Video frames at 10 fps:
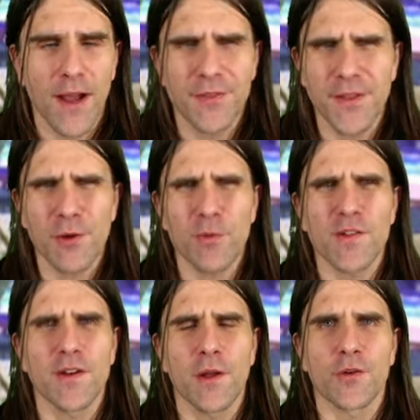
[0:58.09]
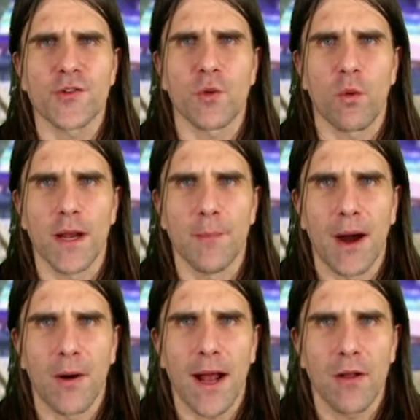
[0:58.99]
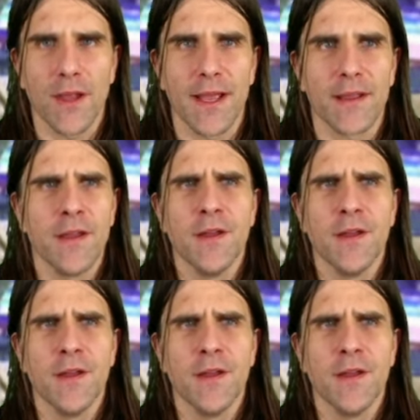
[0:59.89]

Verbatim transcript: I think there was another story about how, like,